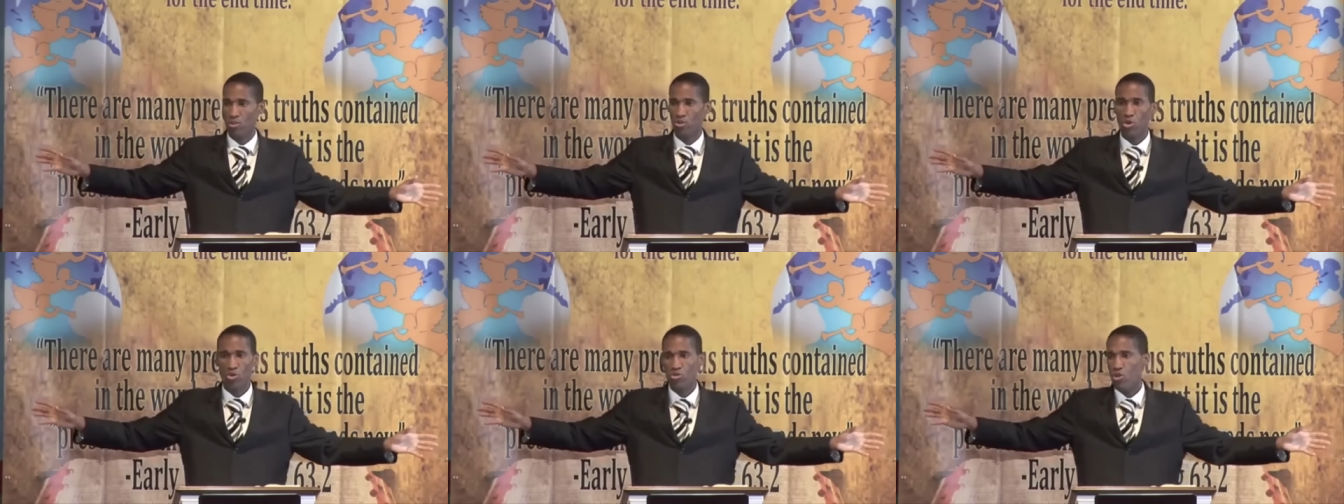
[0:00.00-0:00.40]

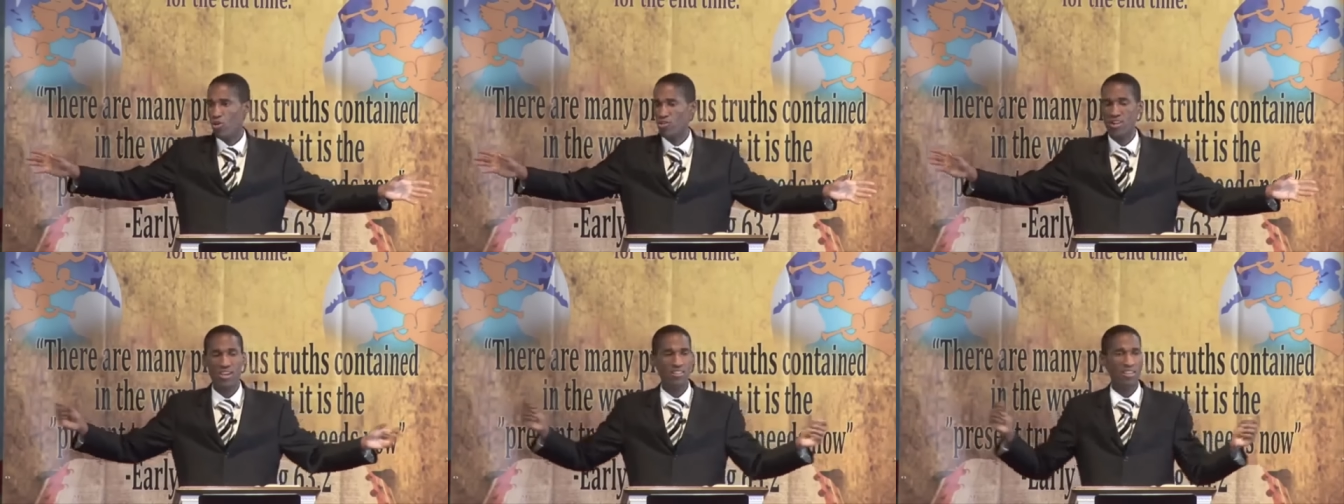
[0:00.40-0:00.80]
Two
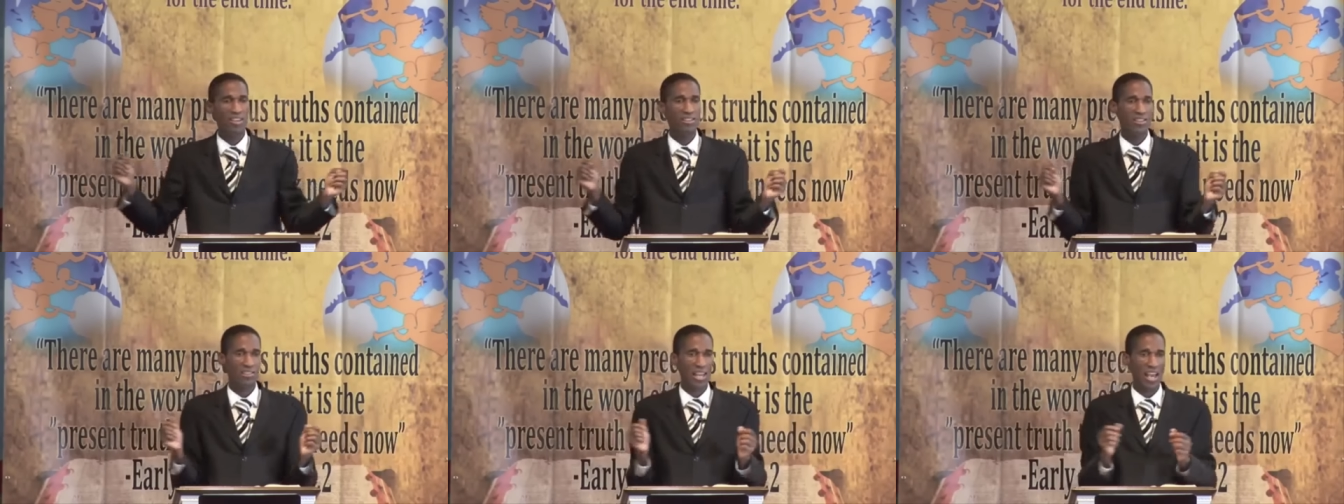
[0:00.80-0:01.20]
churches
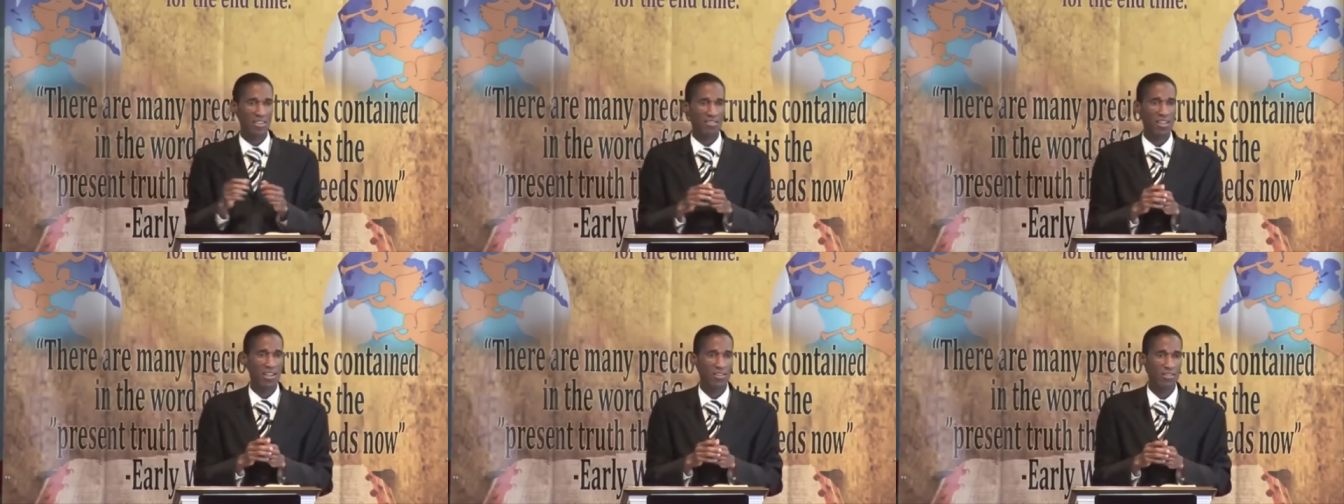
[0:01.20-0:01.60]
in these
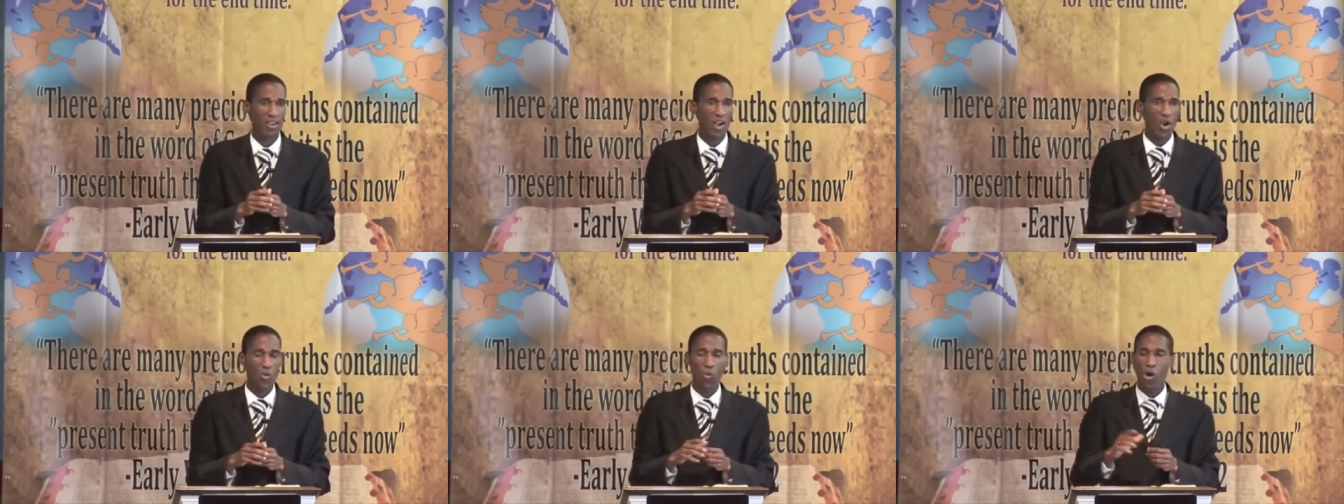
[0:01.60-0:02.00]
last days.
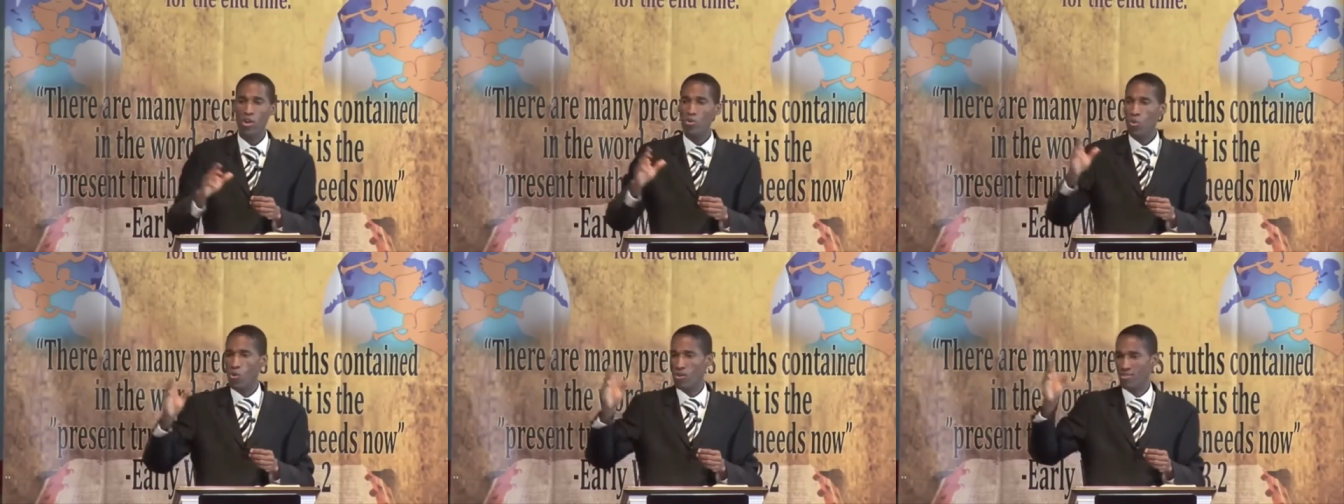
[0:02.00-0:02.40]

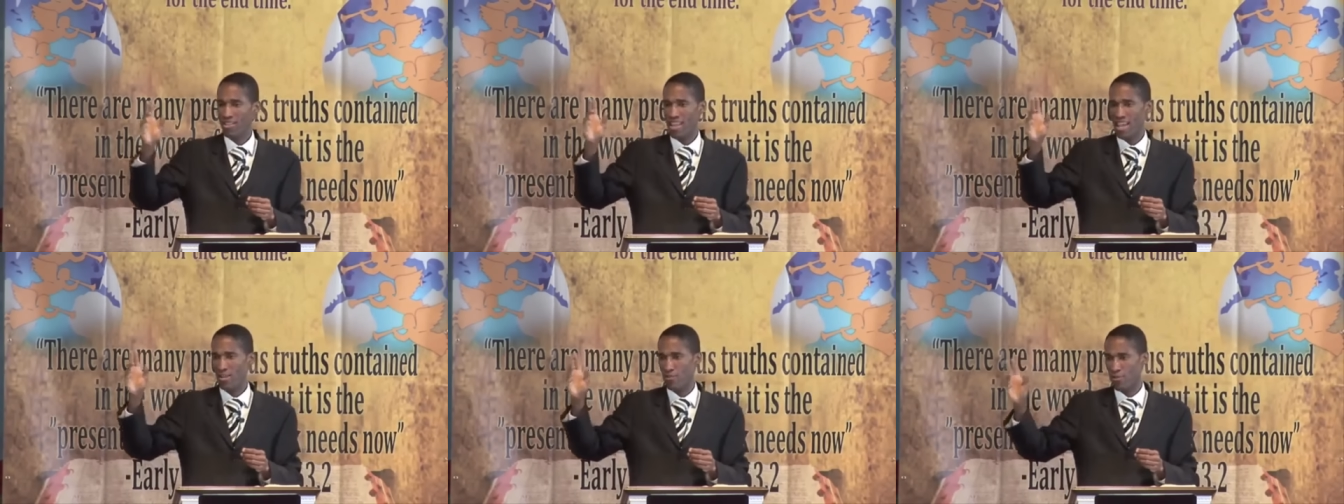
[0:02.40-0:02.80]
One was
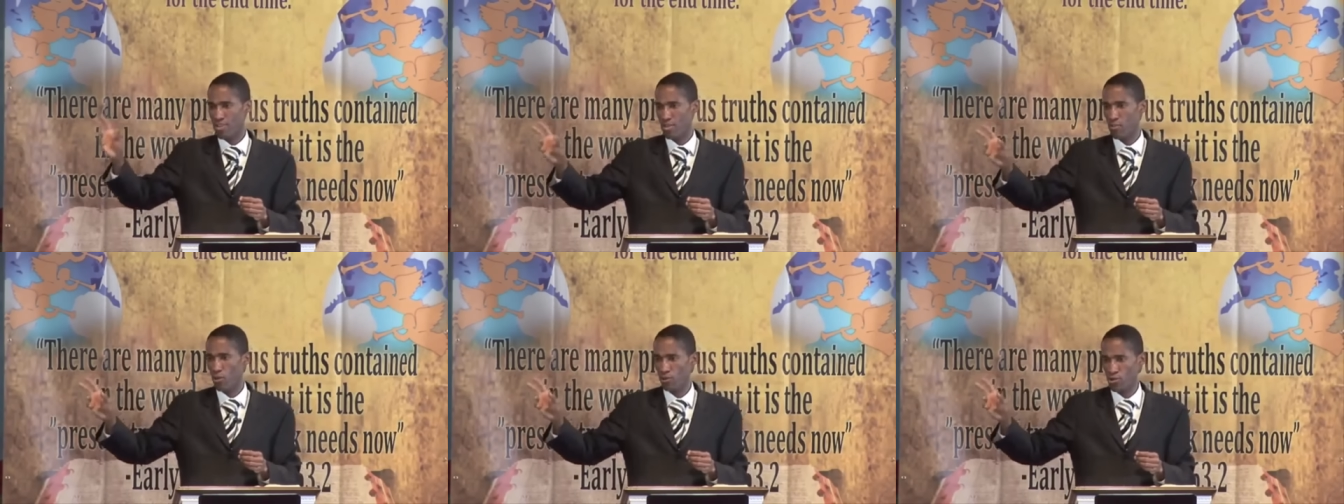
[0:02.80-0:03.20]
the
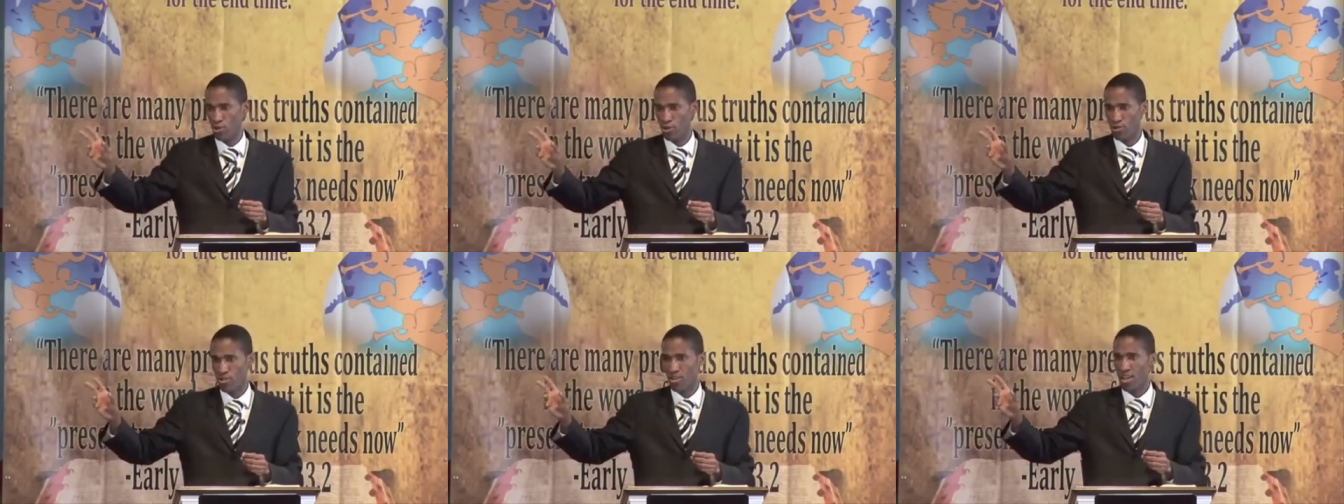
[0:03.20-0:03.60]
invisible
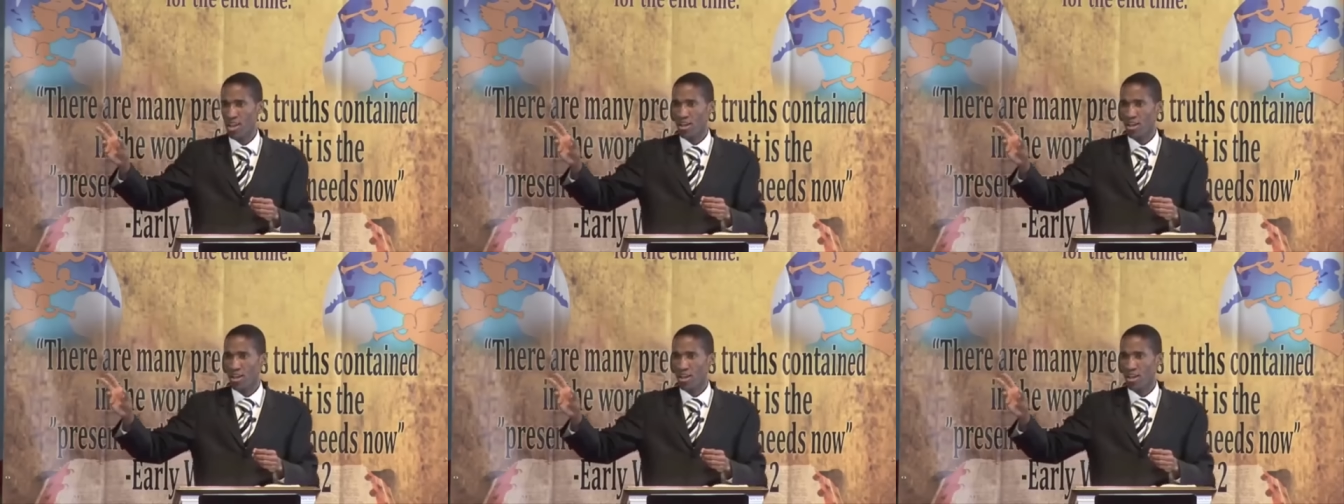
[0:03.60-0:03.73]
church.